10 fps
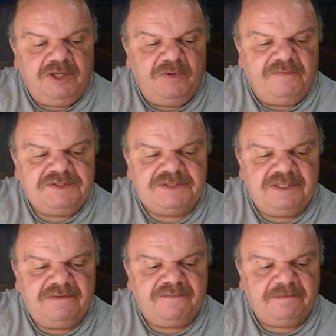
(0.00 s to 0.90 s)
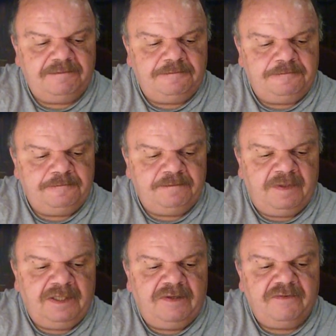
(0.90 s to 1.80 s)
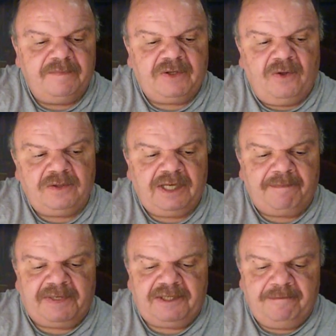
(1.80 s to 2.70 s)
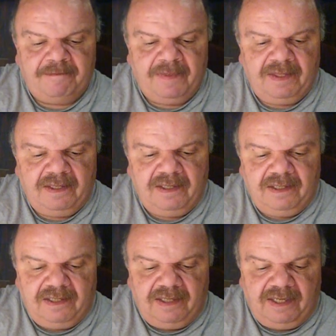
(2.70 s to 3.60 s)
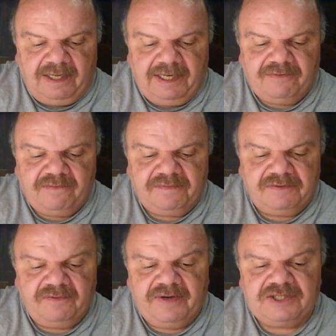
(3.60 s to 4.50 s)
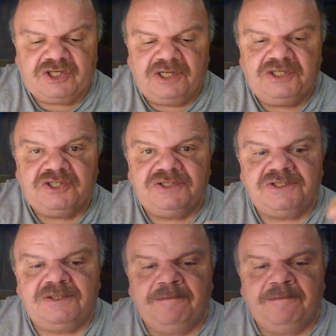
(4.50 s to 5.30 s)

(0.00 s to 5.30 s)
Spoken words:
You received from the Colt Company a letter of congratulations